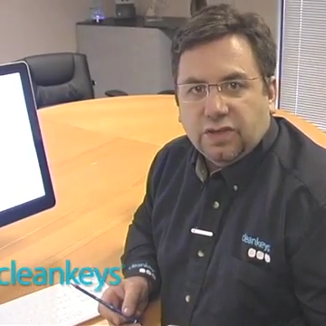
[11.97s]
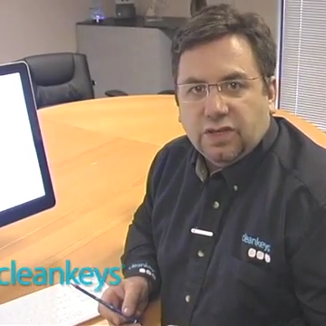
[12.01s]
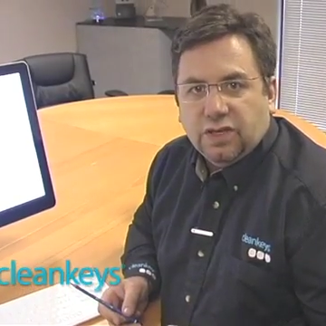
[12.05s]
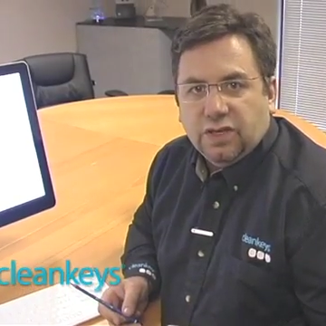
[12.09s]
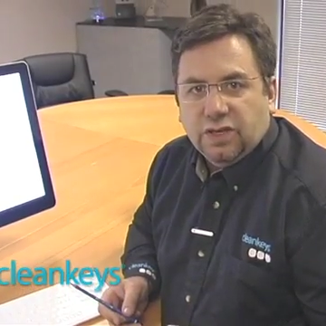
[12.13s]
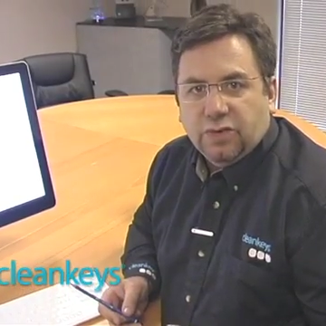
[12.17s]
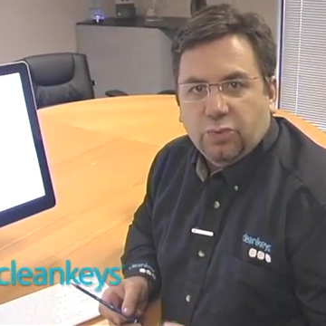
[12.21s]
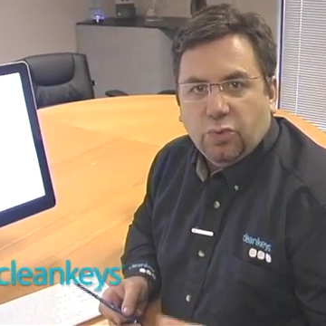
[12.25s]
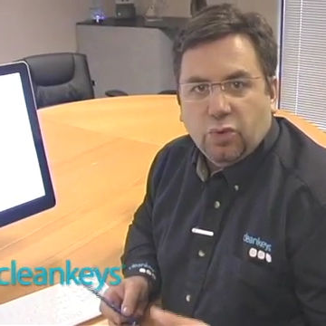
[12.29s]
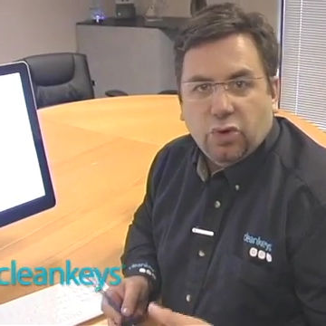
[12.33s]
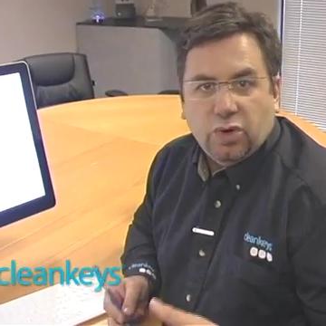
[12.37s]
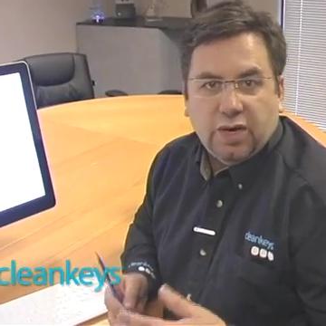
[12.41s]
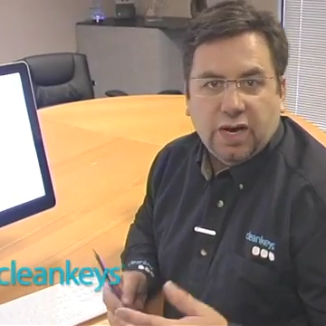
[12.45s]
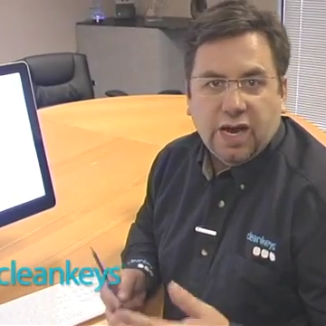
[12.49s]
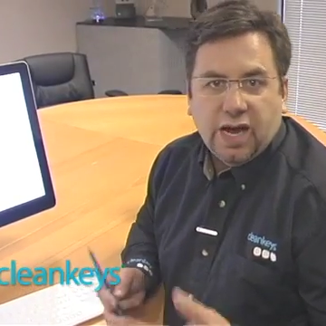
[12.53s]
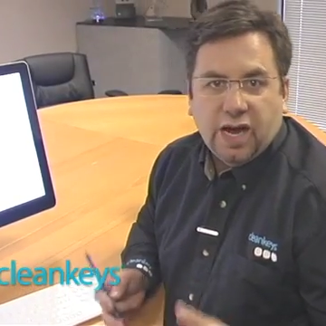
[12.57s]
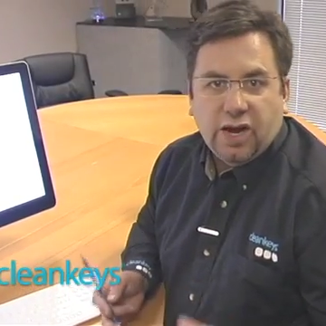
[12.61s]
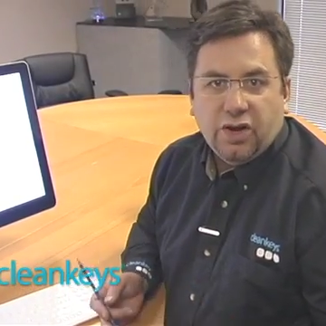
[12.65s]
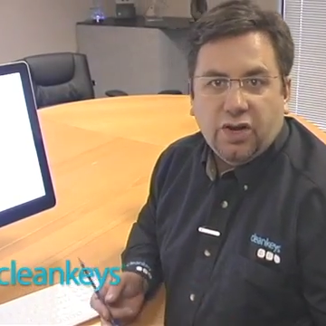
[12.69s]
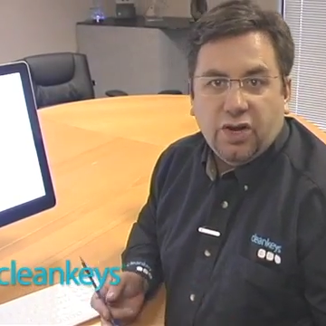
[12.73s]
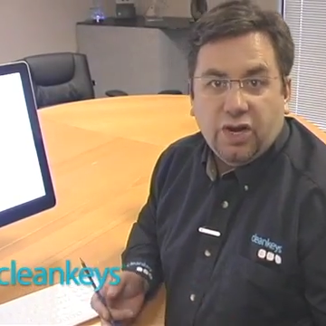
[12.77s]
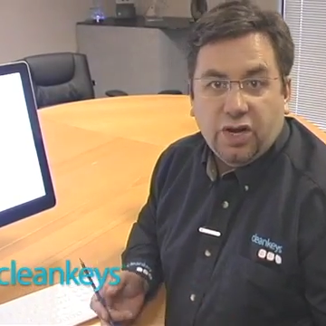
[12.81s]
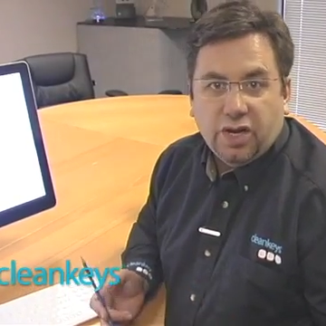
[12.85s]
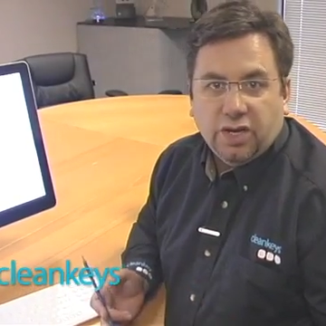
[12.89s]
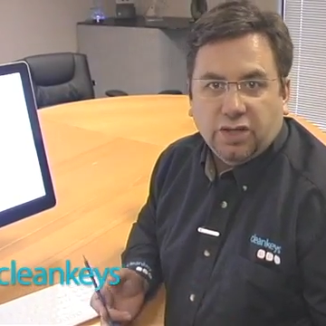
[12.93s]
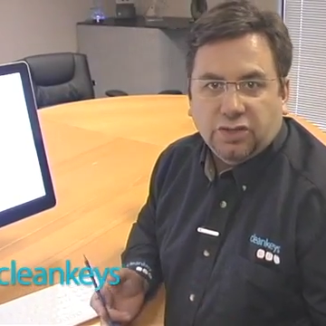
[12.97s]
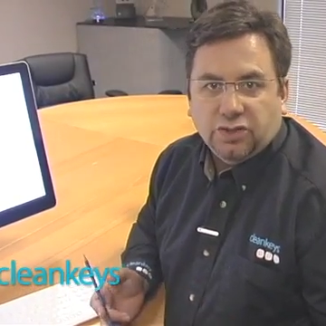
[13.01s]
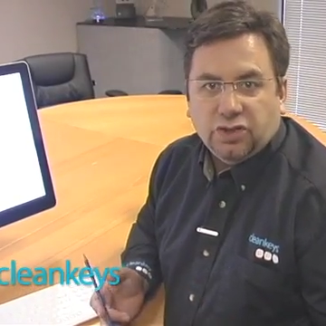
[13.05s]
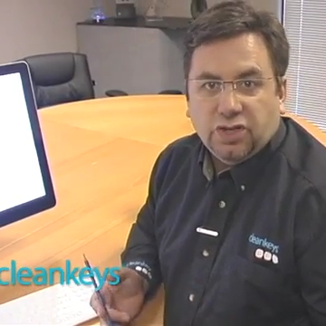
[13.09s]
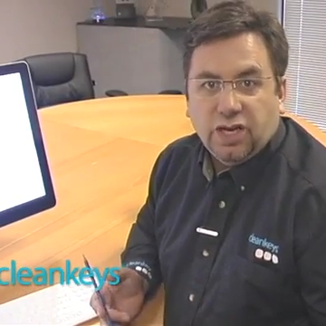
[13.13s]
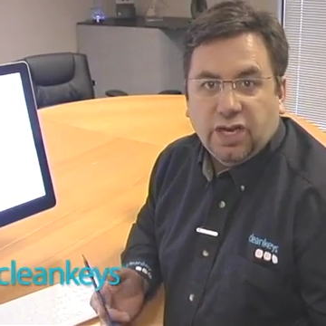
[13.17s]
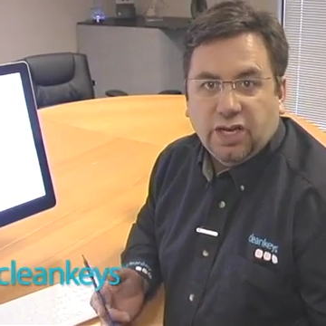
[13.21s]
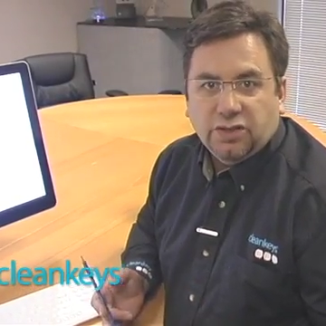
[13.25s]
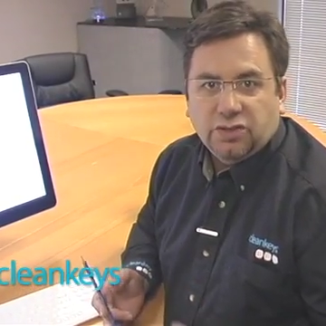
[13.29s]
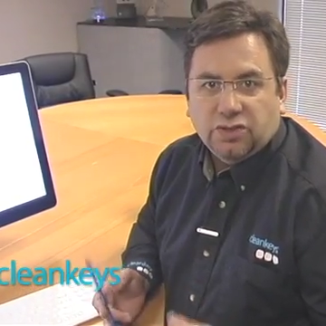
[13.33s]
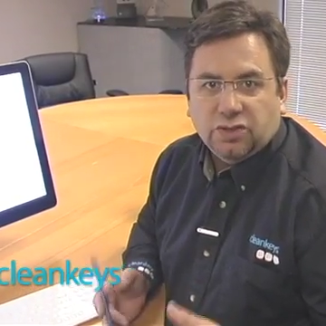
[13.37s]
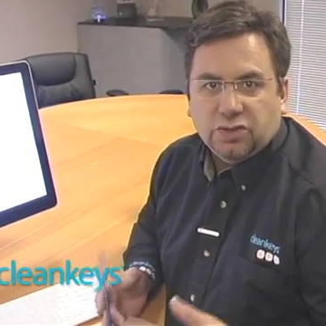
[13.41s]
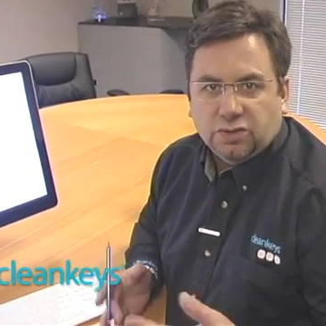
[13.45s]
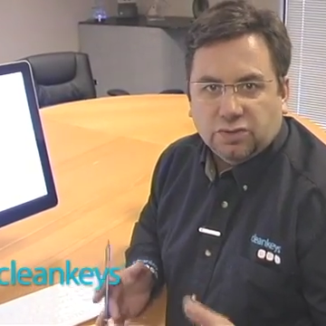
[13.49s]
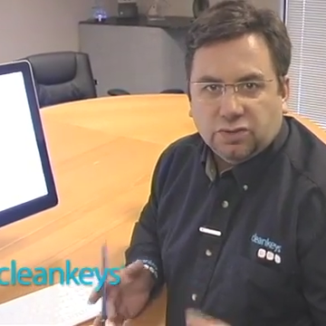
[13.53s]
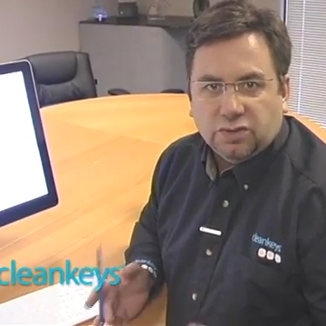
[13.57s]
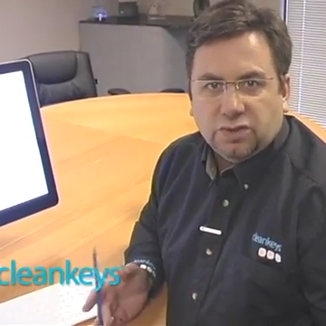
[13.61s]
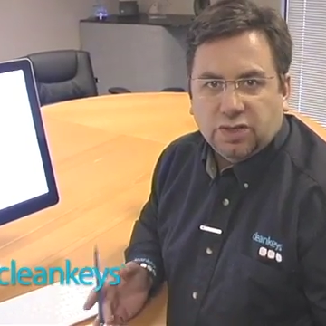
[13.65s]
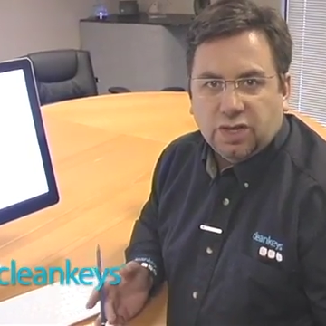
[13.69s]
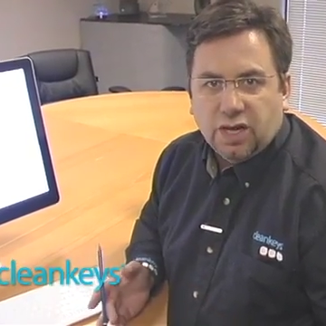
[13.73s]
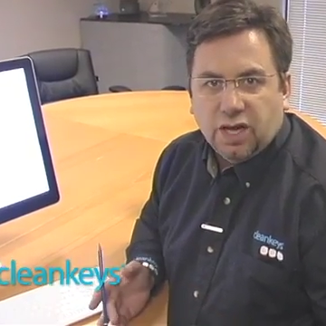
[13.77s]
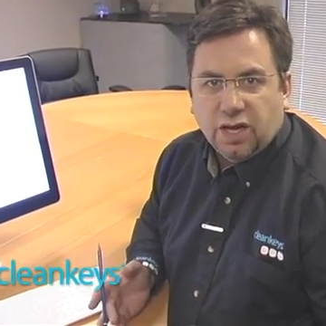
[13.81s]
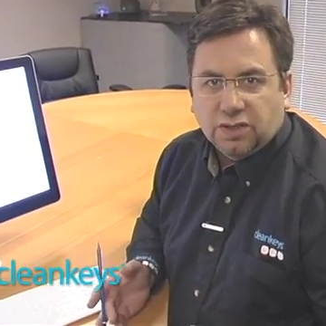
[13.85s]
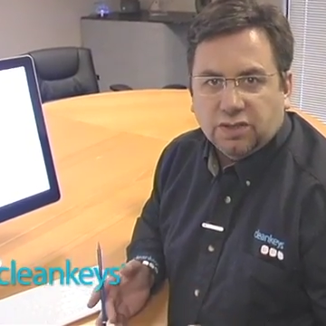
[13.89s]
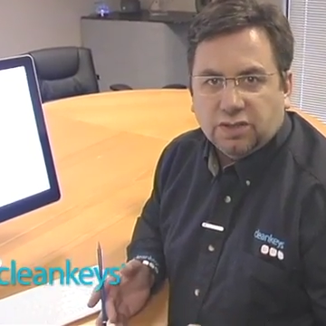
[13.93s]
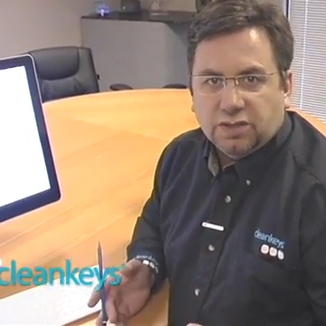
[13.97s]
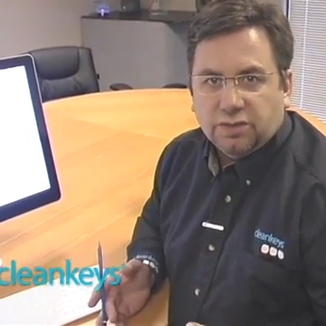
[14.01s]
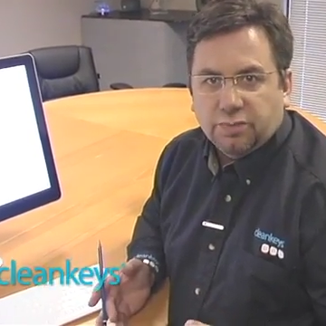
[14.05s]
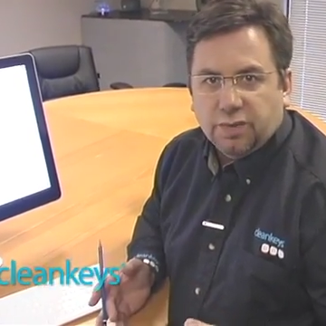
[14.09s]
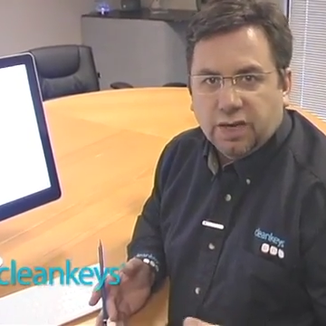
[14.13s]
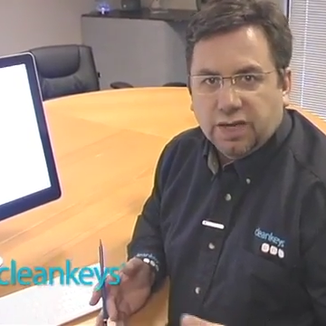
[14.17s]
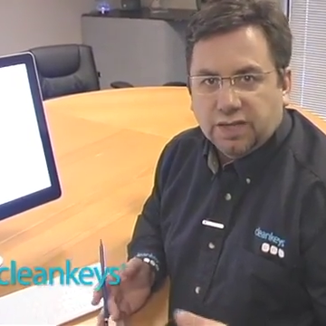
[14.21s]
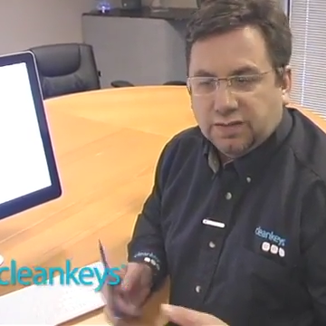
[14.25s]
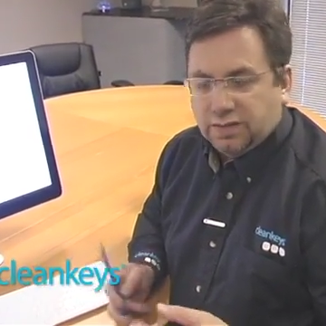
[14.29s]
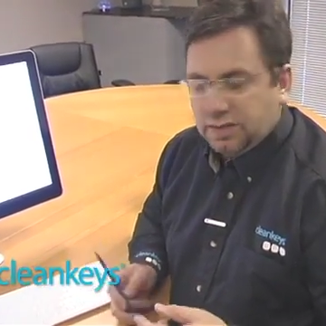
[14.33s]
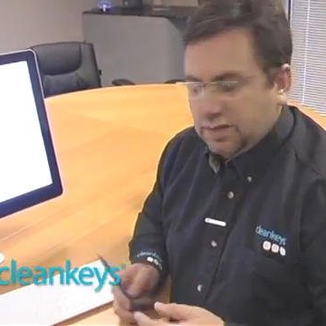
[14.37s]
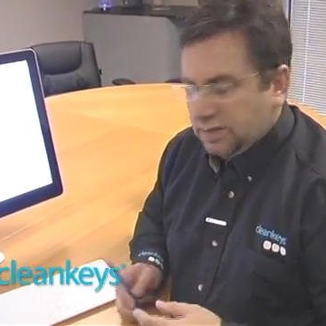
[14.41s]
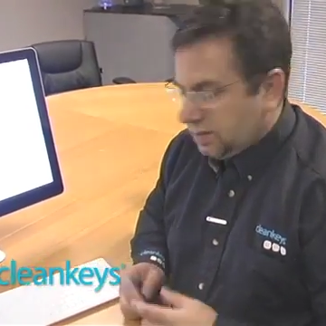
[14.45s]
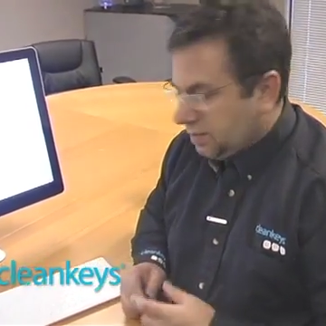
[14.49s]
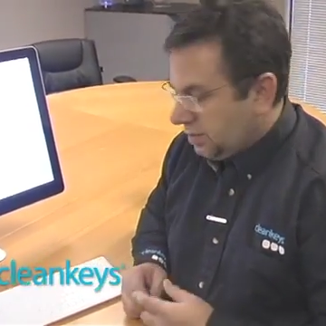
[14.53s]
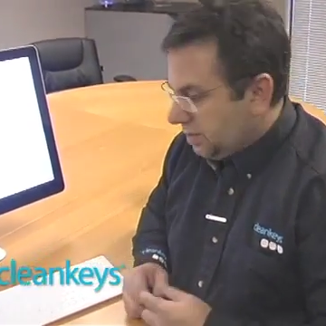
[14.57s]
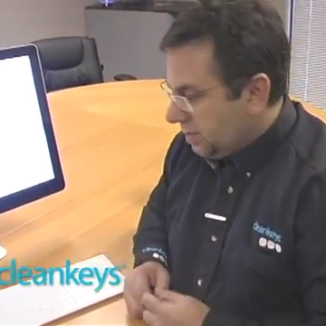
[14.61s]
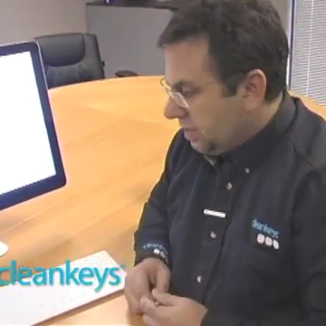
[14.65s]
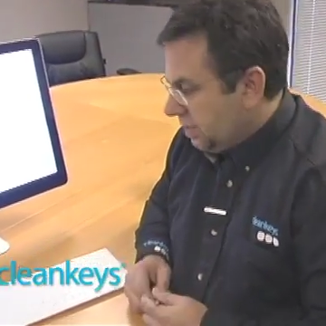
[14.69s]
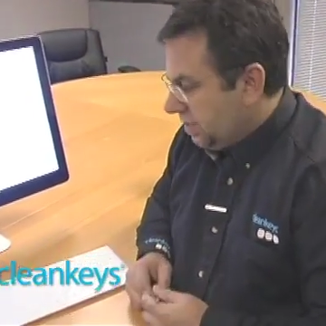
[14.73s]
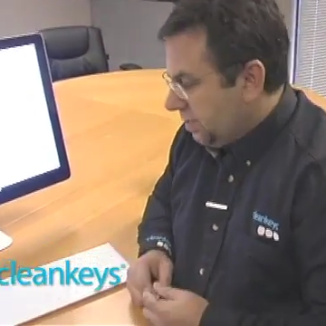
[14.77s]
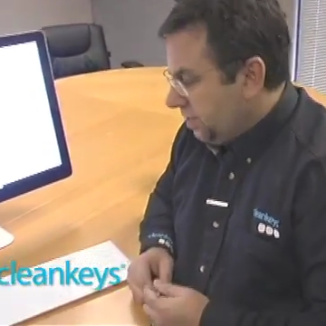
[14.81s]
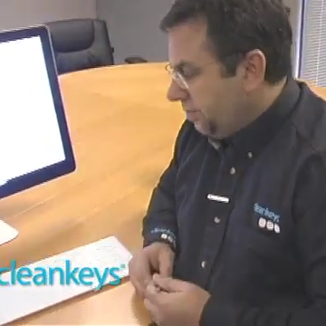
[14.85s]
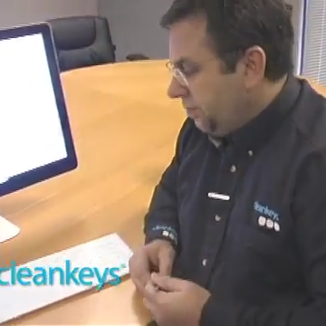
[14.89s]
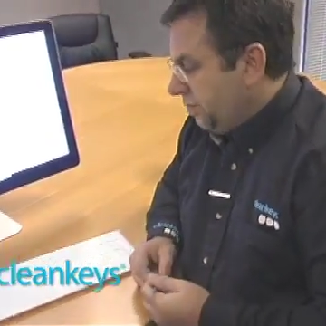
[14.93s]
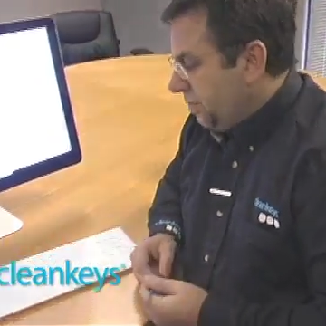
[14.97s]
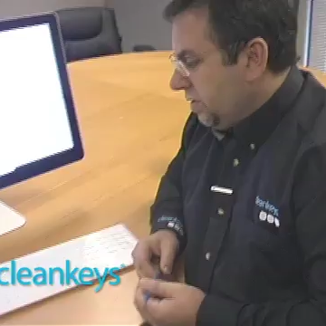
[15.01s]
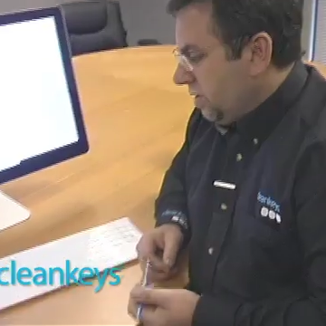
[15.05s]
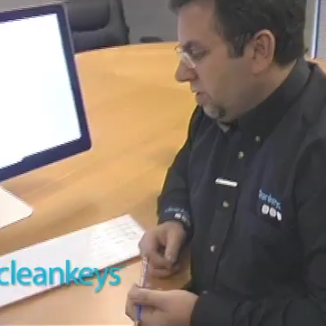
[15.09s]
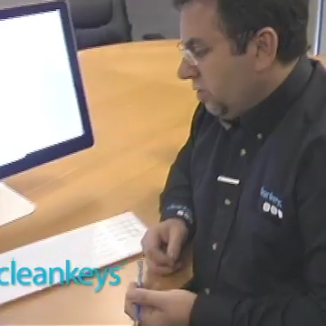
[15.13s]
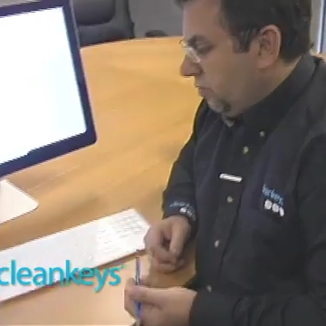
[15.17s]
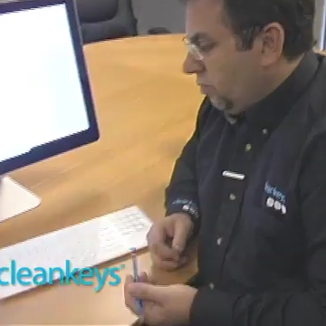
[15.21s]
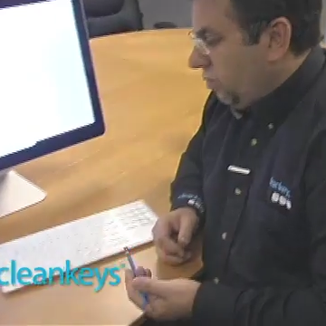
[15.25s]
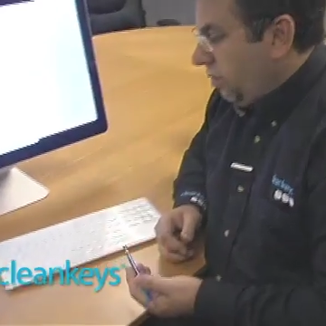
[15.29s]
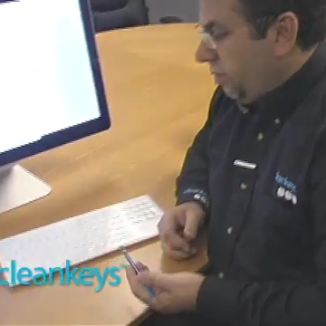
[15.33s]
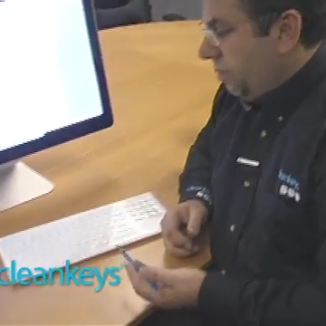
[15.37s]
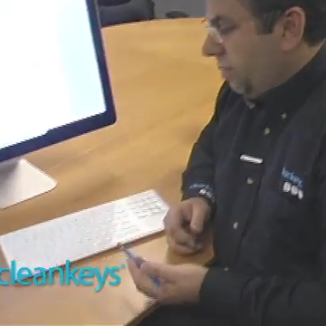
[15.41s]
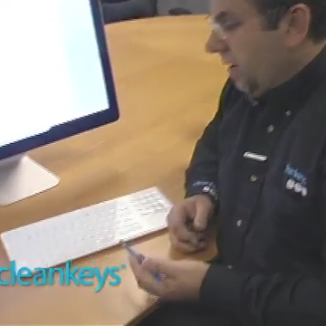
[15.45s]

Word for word: keyboard and how you can change those to customize it. We